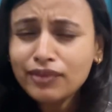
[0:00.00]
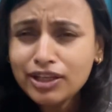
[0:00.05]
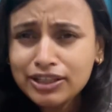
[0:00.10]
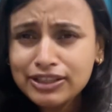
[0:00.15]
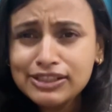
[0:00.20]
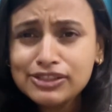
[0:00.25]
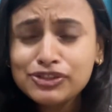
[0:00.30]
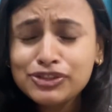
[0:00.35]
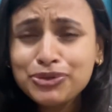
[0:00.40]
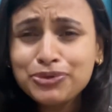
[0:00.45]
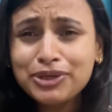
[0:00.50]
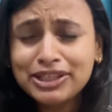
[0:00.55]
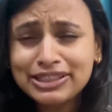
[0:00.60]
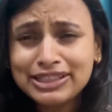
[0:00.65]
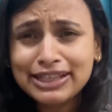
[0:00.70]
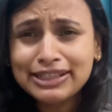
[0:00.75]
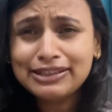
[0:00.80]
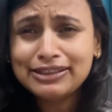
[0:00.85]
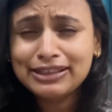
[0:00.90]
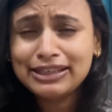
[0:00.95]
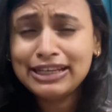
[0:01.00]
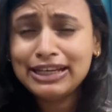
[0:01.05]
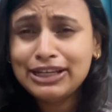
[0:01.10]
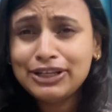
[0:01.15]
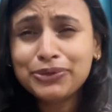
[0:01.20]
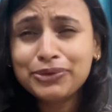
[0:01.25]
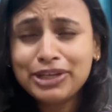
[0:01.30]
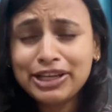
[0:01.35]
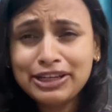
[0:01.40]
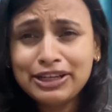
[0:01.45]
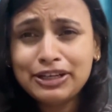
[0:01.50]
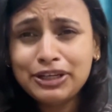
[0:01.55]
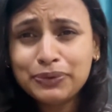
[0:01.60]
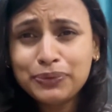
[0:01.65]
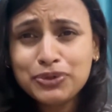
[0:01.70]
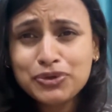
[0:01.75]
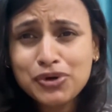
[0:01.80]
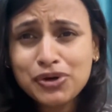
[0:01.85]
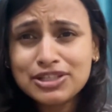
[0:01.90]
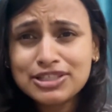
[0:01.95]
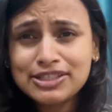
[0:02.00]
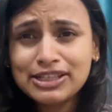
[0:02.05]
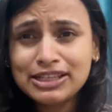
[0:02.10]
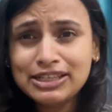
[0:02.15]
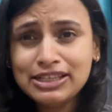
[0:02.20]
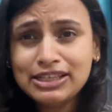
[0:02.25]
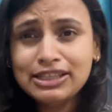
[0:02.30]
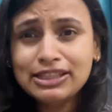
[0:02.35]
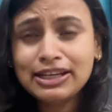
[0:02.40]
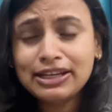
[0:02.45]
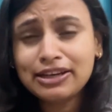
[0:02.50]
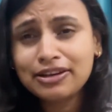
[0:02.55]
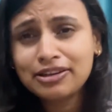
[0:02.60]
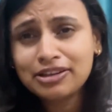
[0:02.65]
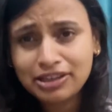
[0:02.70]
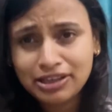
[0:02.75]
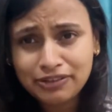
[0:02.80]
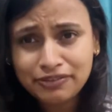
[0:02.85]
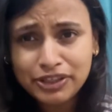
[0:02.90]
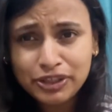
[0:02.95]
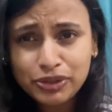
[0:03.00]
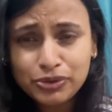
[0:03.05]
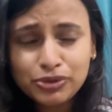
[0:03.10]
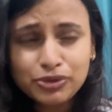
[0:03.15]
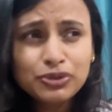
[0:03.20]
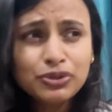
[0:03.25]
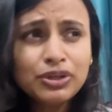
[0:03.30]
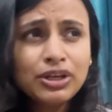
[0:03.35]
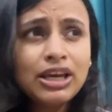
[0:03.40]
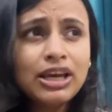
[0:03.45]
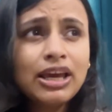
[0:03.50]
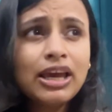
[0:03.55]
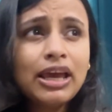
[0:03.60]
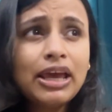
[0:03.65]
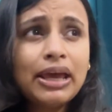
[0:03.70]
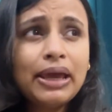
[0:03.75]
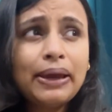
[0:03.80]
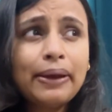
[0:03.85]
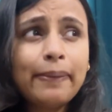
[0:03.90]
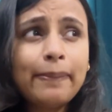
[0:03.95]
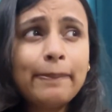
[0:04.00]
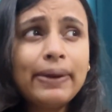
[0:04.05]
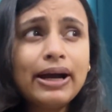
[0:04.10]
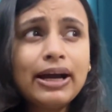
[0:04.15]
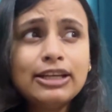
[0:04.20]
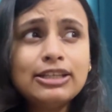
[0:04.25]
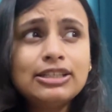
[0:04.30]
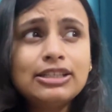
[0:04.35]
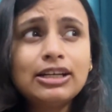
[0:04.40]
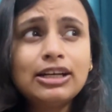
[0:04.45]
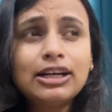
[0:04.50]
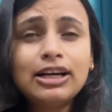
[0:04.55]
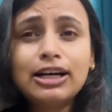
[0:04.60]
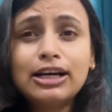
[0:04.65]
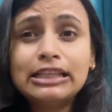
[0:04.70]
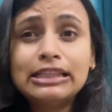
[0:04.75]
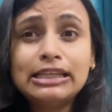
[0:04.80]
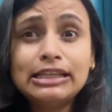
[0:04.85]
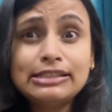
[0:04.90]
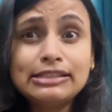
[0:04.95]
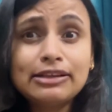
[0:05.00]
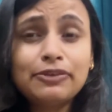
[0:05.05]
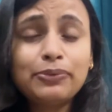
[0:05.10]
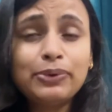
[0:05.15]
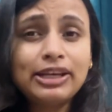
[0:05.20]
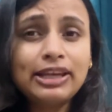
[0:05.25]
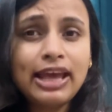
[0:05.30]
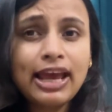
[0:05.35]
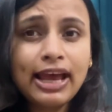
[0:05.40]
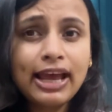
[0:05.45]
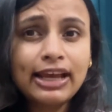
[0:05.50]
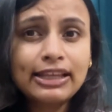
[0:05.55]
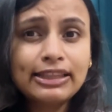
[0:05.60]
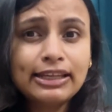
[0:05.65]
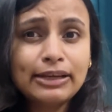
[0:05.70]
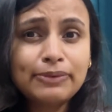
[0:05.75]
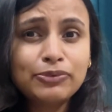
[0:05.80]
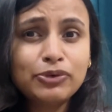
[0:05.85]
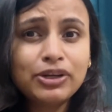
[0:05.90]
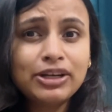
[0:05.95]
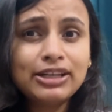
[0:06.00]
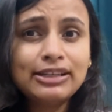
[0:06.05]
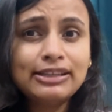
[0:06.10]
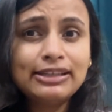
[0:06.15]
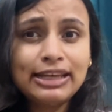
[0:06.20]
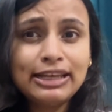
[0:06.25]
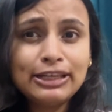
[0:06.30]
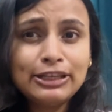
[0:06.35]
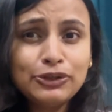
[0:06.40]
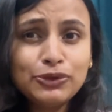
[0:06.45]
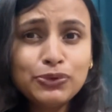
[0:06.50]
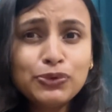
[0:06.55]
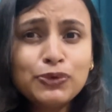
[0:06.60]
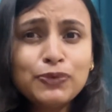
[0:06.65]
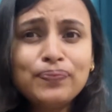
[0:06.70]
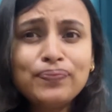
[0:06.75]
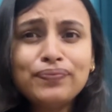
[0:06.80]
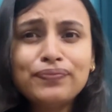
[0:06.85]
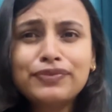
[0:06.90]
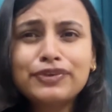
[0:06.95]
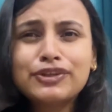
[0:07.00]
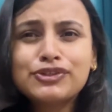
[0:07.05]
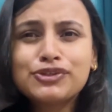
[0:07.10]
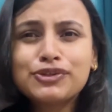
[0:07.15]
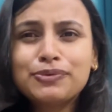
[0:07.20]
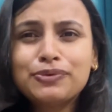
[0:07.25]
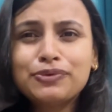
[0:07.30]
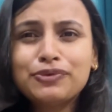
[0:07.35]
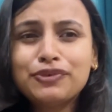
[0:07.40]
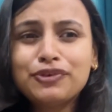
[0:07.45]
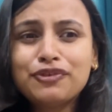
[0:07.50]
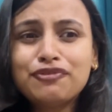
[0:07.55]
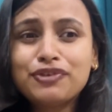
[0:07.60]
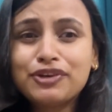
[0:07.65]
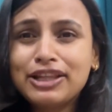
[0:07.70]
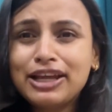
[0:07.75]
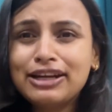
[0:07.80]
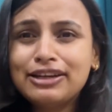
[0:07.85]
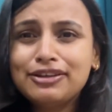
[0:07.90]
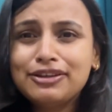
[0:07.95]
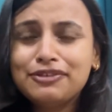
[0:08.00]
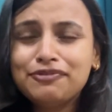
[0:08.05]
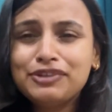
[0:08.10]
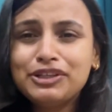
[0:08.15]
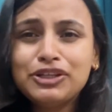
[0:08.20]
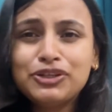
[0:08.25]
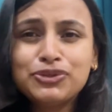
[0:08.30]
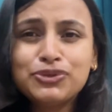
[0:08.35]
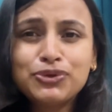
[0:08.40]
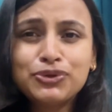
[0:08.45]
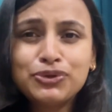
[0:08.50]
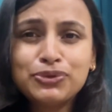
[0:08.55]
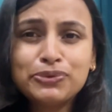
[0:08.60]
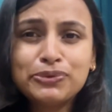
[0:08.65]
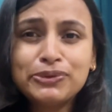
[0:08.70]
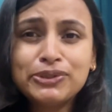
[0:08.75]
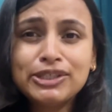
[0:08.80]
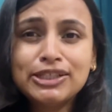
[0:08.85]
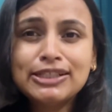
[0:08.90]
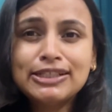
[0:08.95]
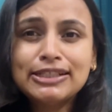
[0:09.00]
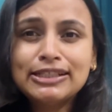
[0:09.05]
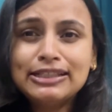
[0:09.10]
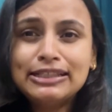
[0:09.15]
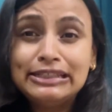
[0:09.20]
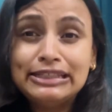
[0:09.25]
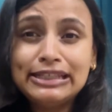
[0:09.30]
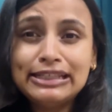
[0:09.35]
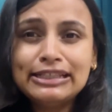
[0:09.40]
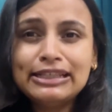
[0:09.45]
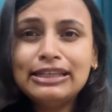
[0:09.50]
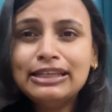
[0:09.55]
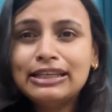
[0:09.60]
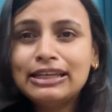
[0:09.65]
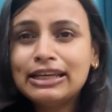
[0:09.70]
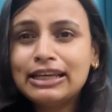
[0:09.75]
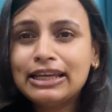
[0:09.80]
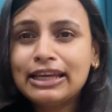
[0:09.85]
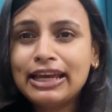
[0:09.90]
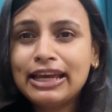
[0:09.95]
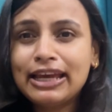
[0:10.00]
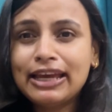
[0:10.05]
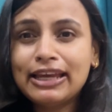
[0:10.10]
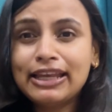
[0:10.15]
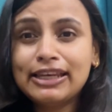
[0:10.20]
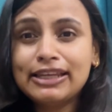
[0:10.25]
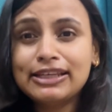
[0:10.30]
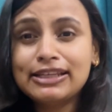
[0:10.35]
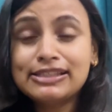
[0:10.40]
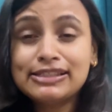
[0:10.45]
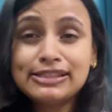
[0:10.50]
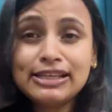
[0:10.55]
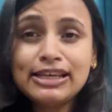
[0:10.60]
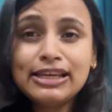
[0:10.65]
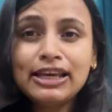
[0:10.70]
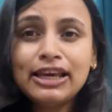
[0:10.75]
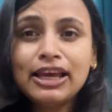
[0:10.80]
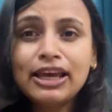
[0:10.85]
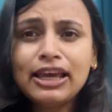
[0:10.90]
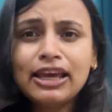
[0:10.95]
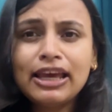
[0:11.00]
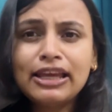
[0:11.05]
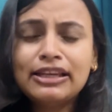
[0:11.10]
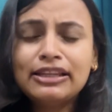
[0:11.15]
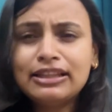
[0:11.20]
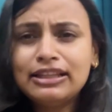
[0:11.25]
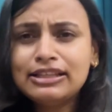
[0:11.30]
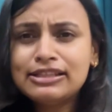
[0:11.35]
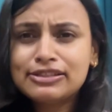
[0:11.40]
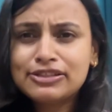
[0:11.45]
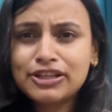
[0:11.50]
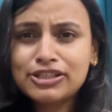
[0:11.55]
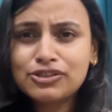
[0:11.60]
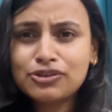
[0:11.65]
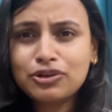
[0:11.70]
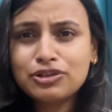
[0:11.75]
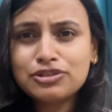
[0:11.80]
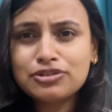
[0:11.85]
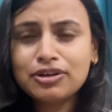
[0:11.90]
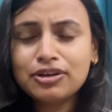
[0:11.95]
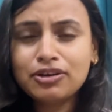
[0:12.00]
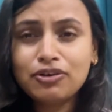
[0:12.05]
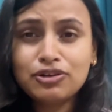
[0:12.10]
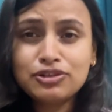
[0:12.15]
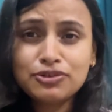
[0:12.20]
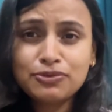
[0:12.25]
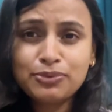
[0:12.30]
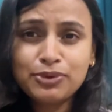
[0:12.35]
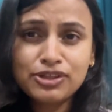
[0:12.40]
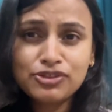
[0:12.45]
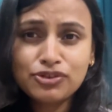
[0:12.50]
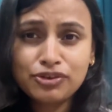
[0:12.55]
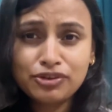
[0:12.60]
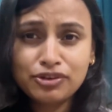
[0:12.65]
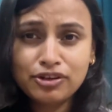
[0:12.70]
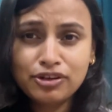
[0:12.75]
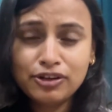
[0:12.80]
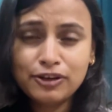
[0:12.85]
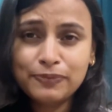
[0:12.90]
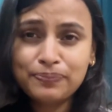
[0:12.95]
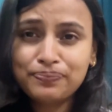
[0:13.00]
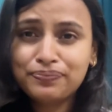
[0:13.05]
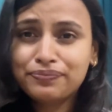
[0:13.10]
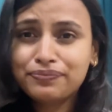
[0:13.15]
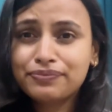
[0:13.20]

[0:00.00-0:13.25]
yes, you can get eight to ten interview calls daily that are relevant to you, but uh, there's a one hack that I'm gonna tell you. So for that we need to go to LinkedIn and see, and this trick also works on uh,